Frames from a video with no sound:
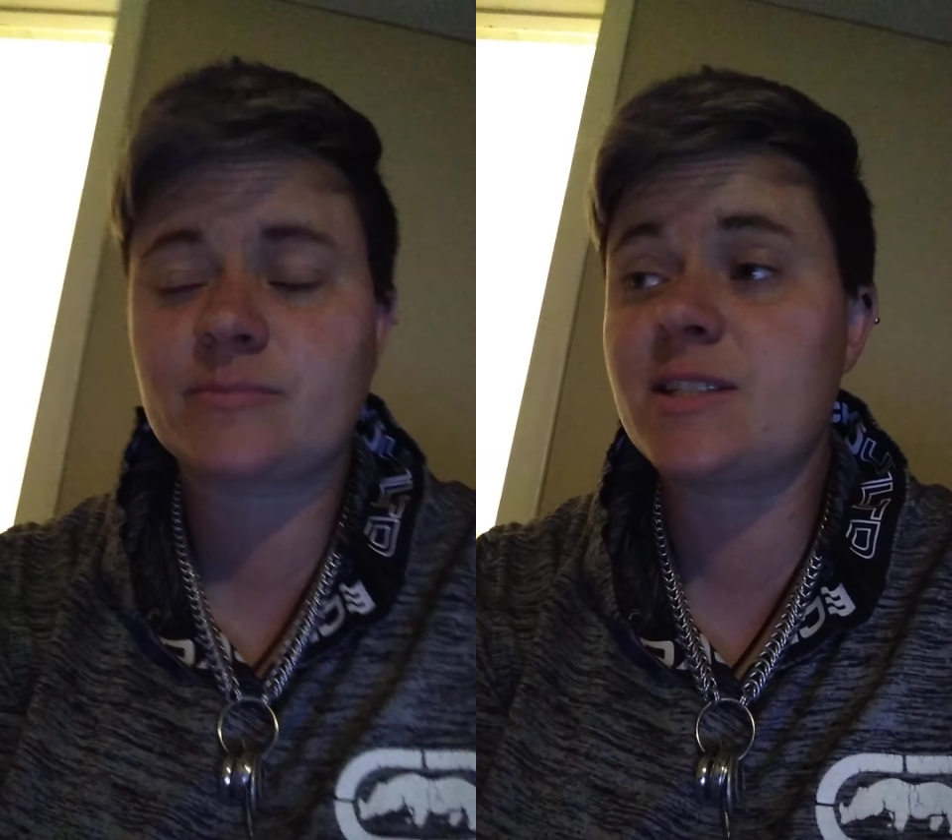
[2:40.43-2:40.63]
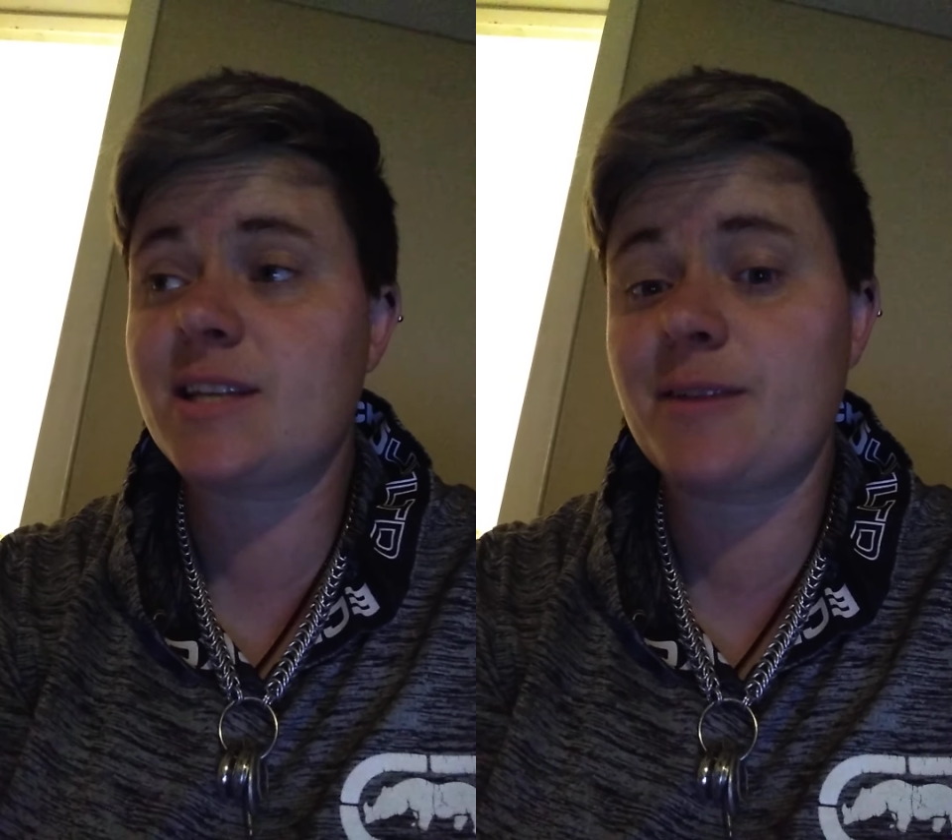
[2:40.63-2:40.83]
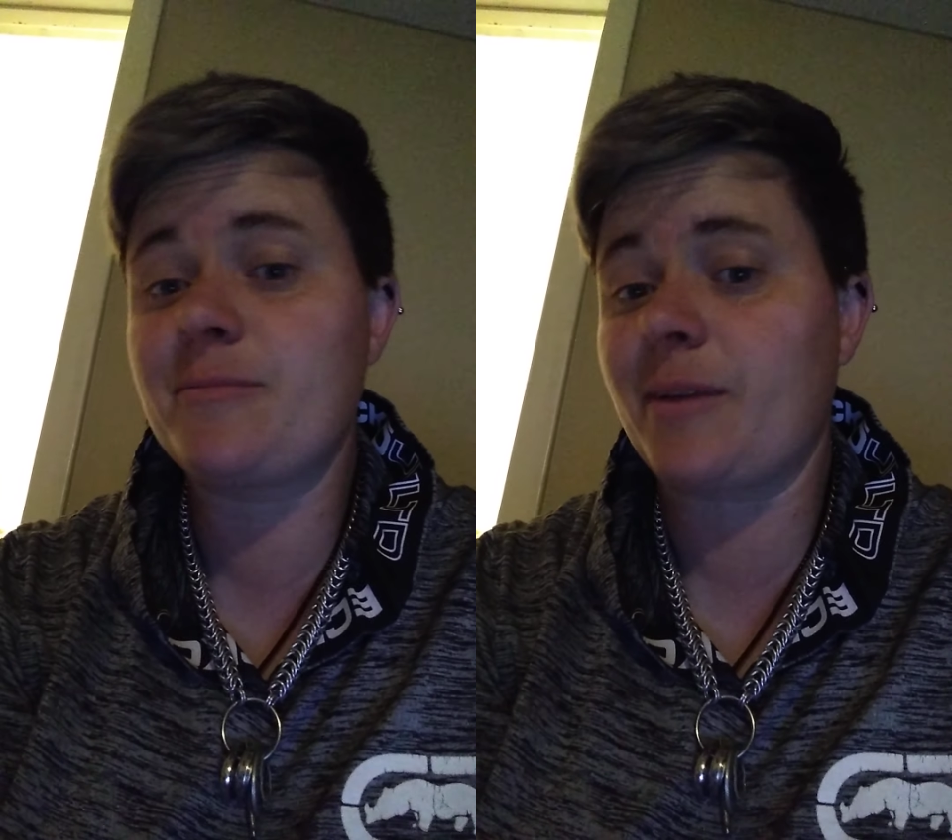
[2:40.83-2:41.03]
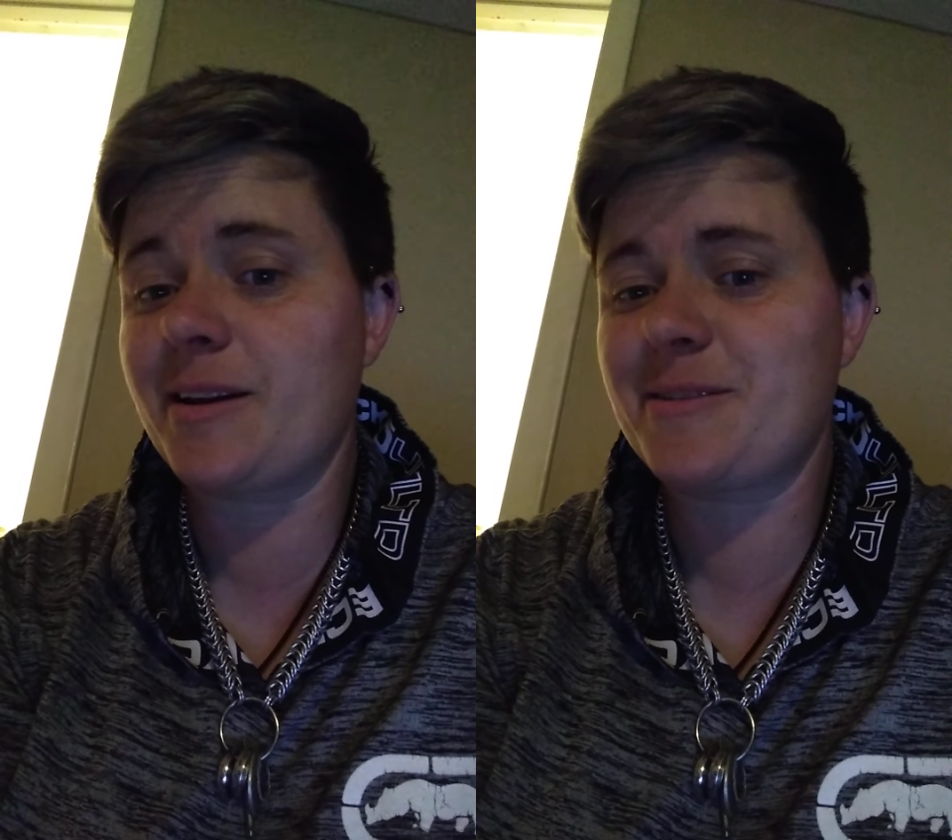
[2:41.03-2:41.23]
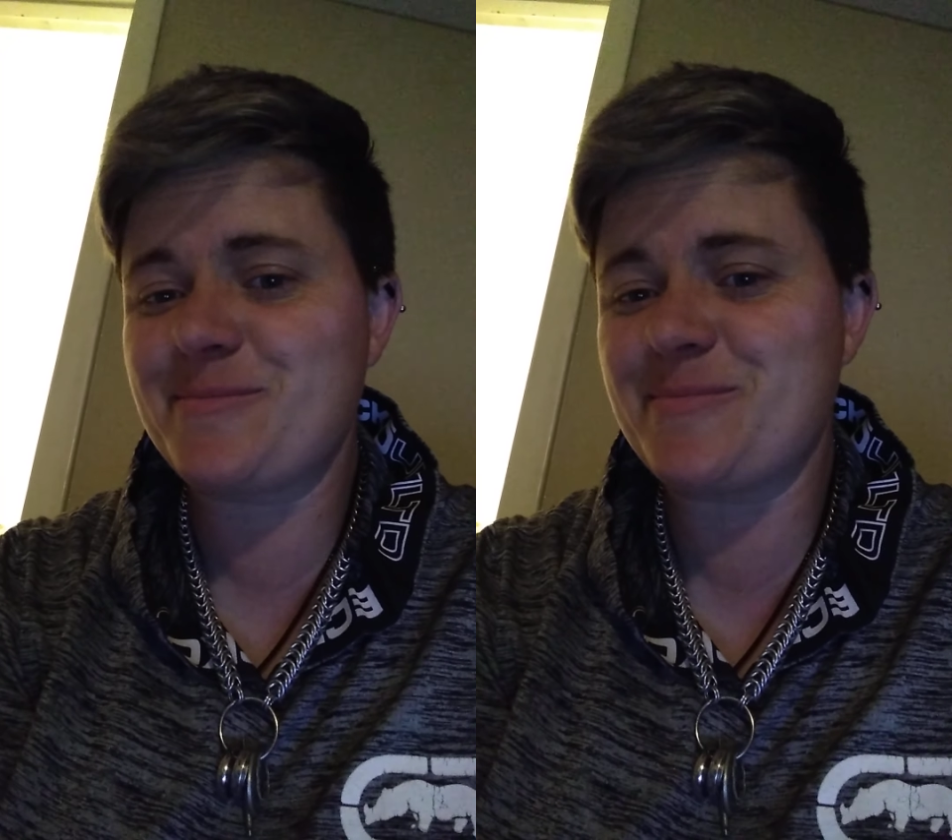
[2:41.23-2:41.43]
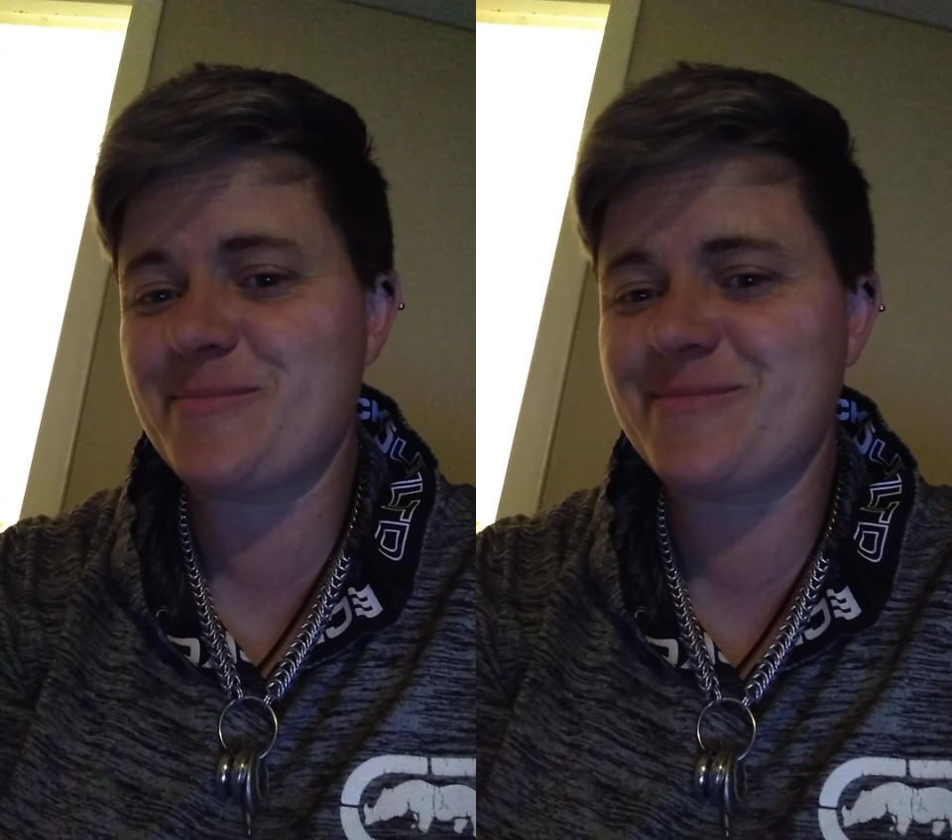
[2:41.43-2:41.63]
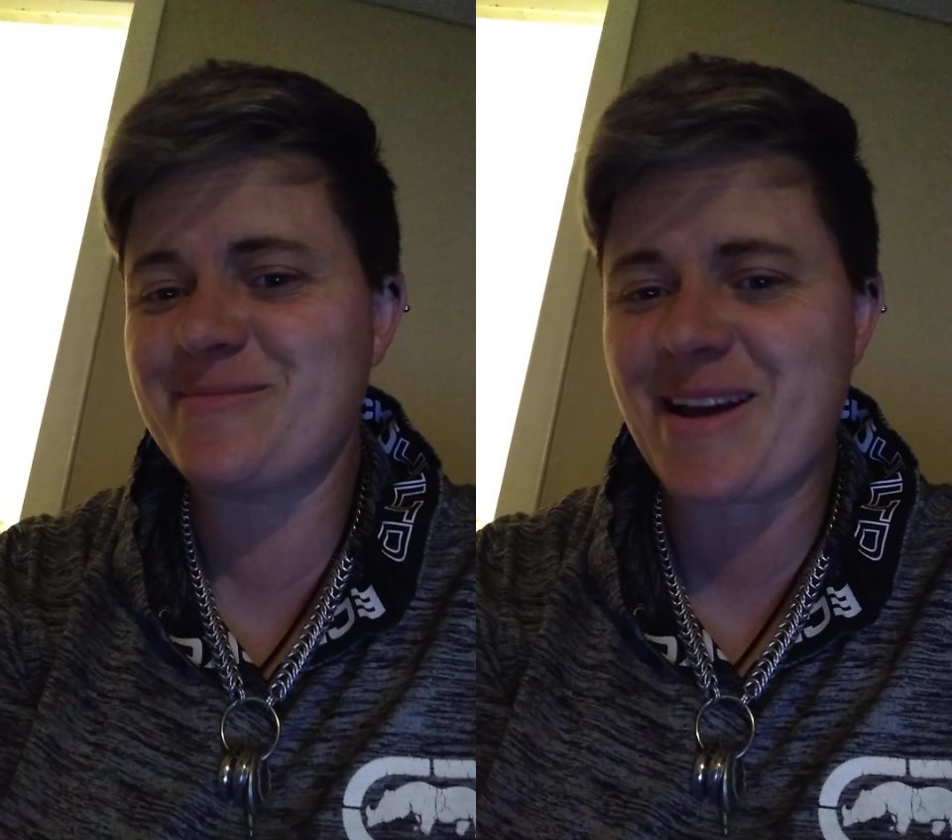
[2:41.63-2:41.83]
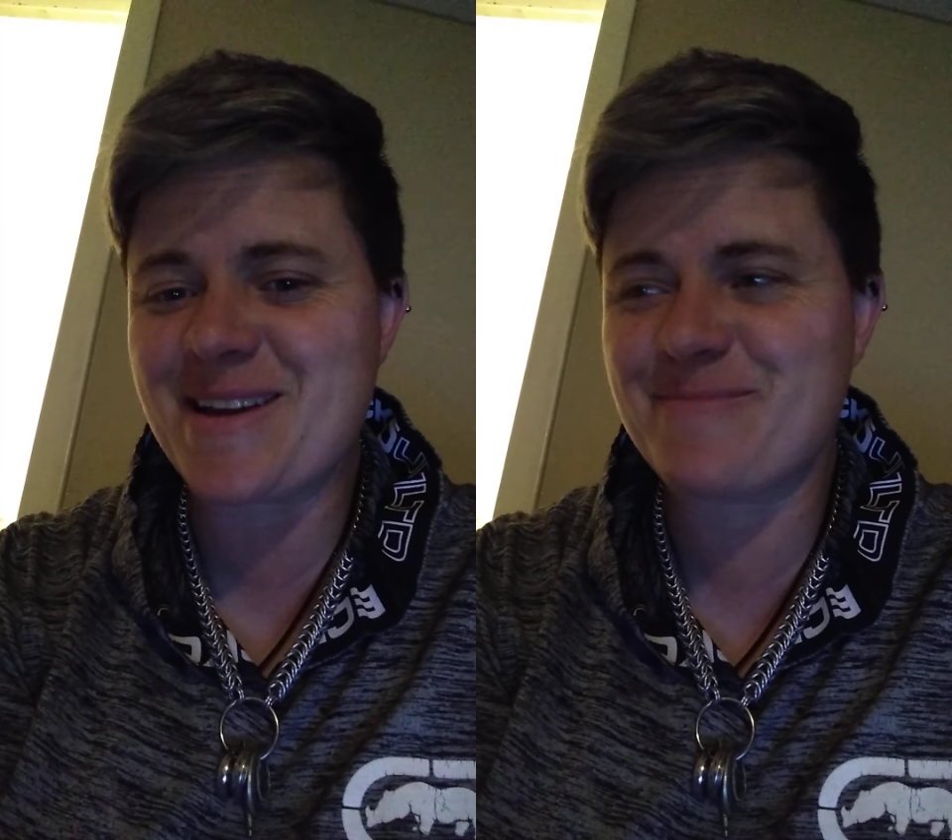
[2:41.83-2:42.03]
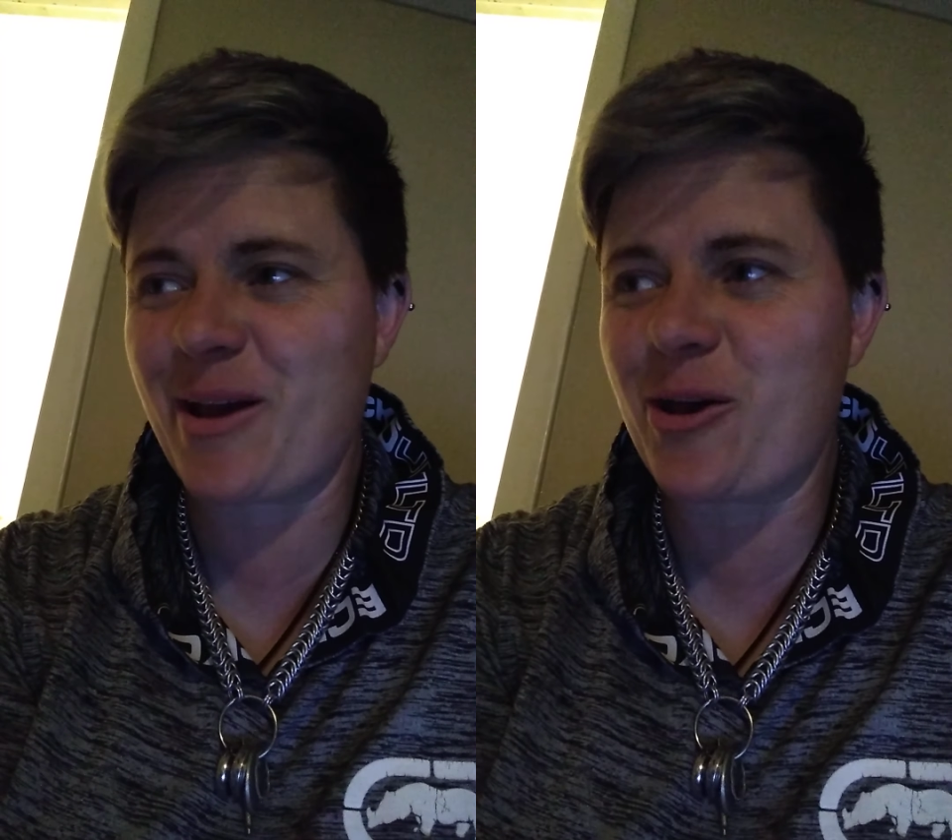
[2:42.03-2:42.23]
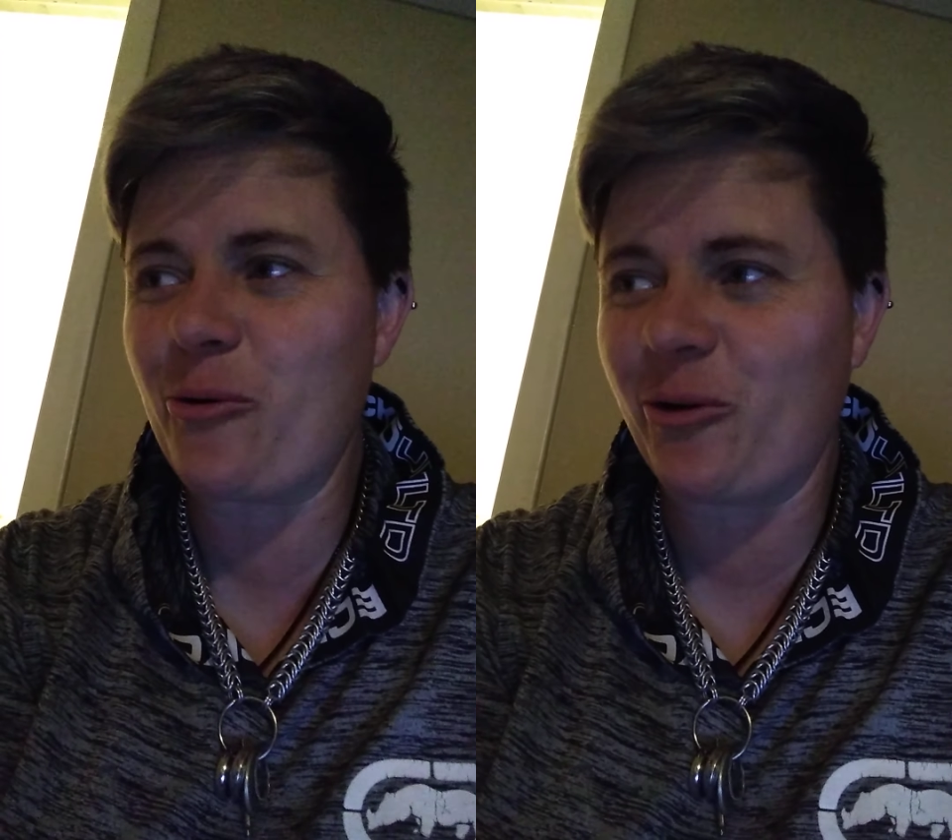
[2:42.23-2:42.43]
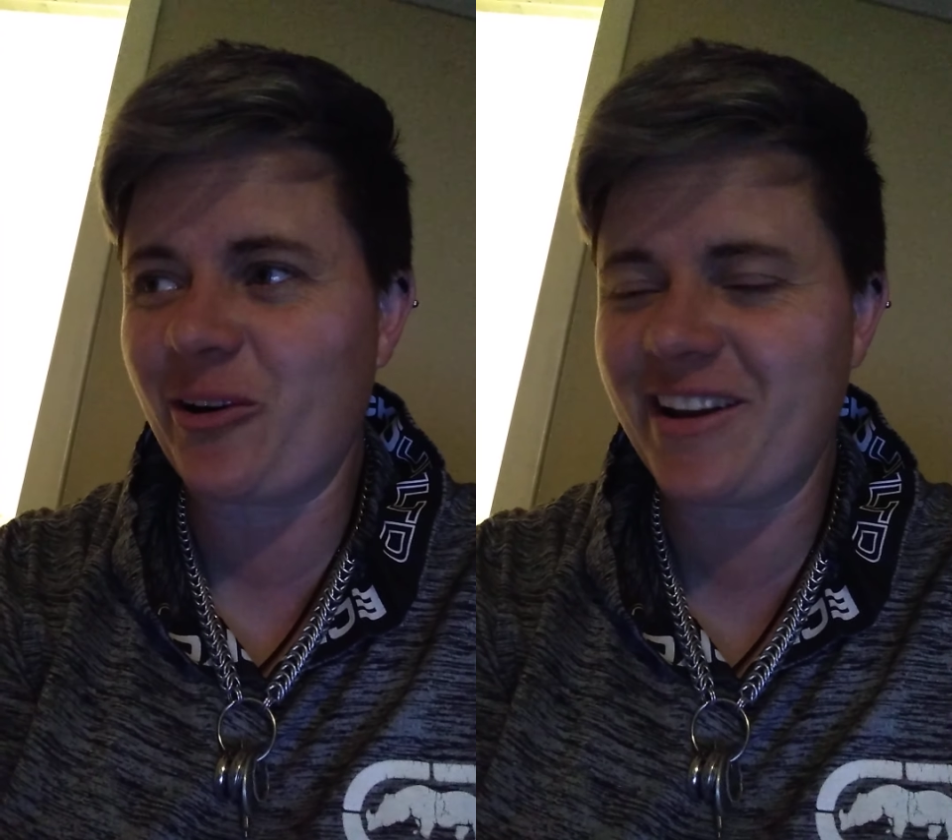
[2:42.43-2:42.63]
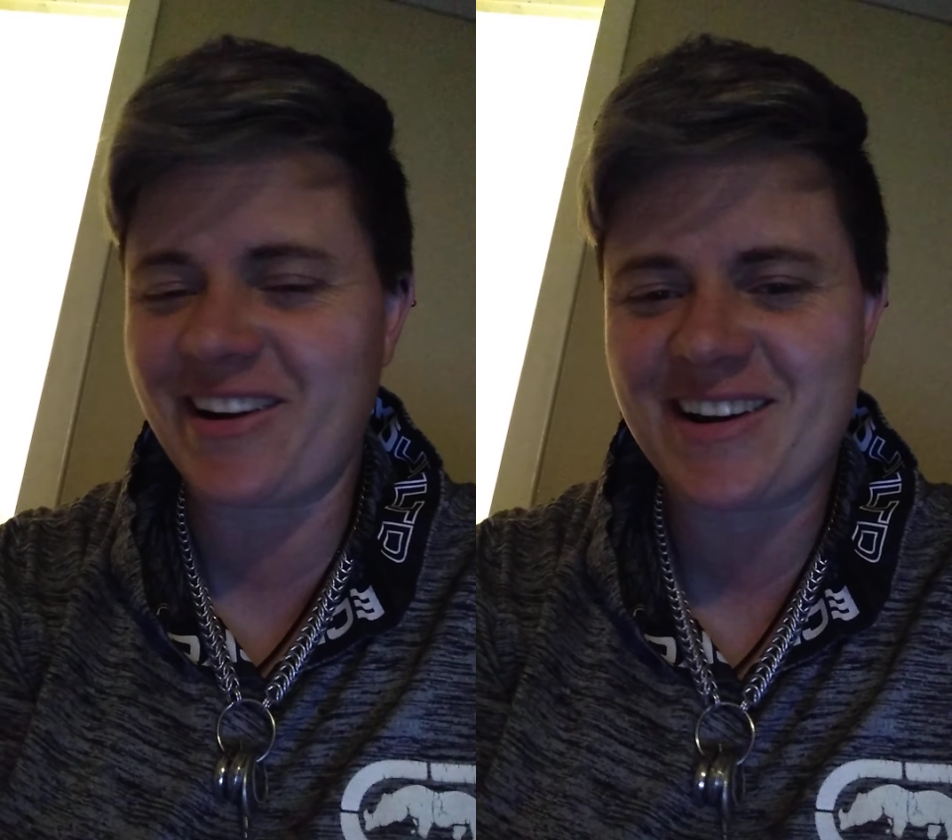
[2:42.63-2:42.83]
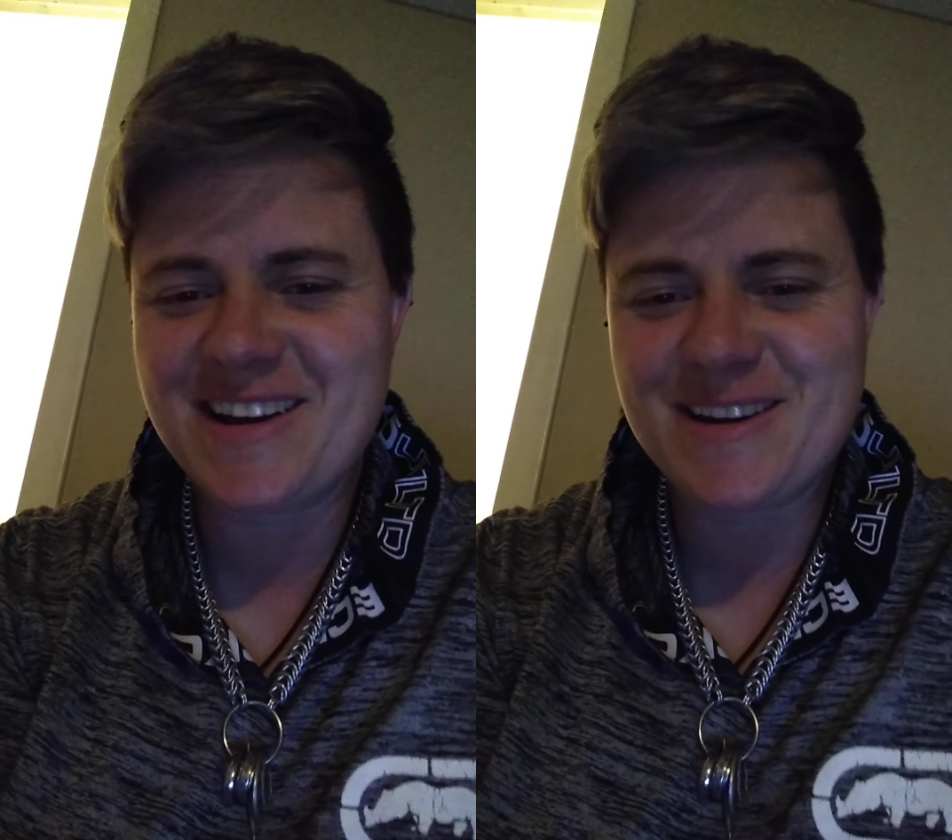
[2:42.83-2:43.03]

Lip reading: see my cohort here,